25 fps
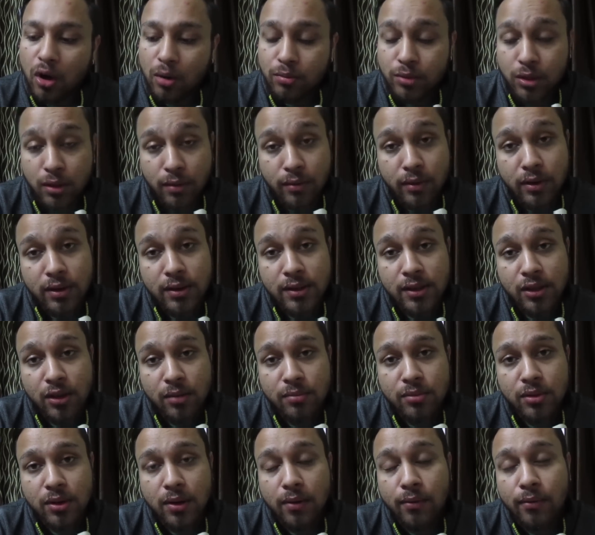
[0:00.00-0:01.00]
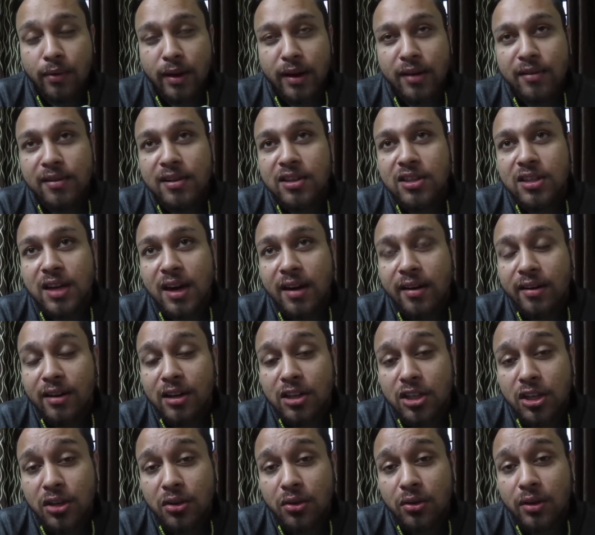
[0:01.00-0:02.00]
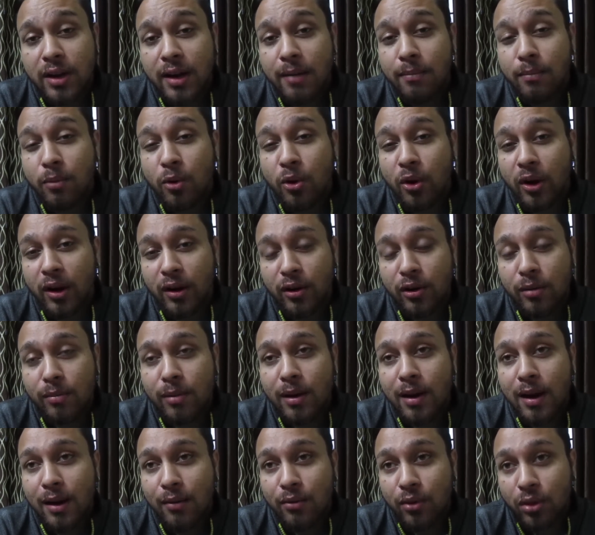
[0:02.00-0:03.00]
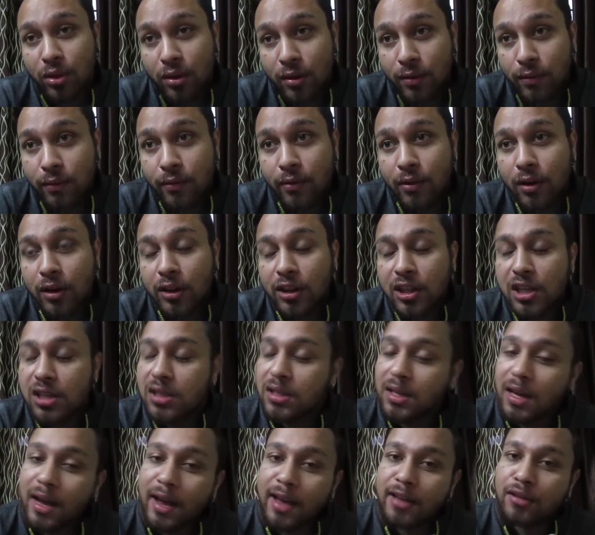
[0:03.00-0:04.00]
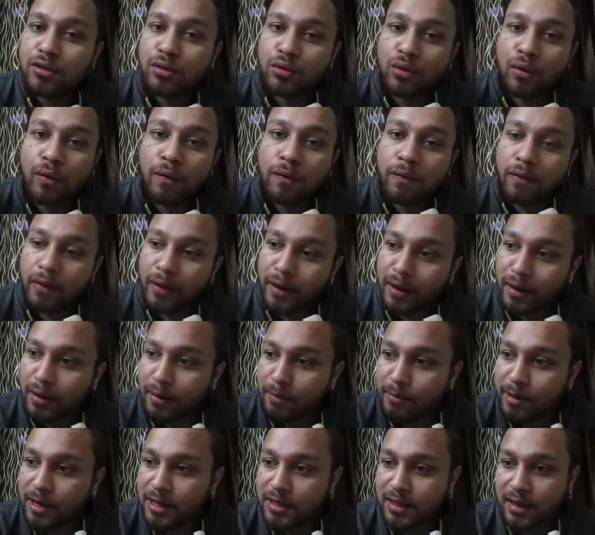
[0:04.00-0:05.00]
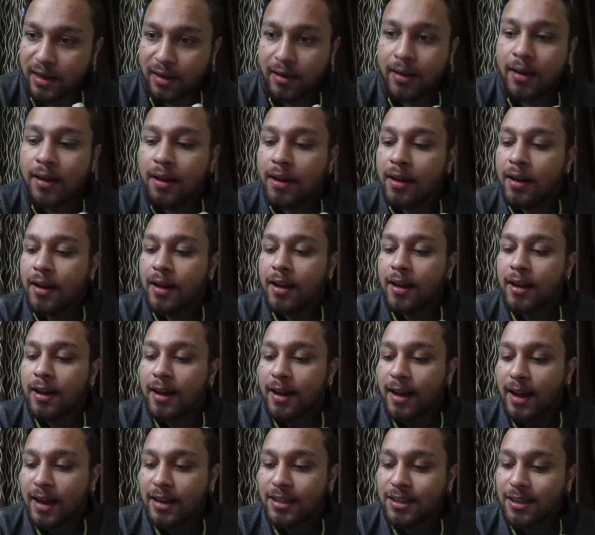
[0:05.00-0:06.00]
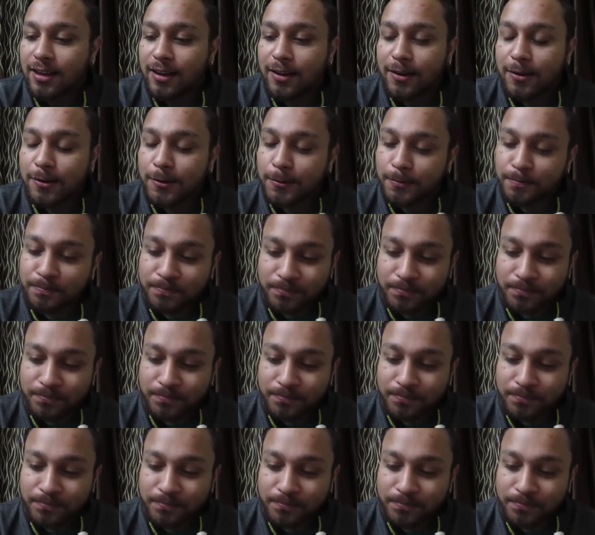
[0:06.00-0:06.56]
observer is the observer when you'll start reaching to that point you'll be like what the fuck this guy is so fucking amazing actually you know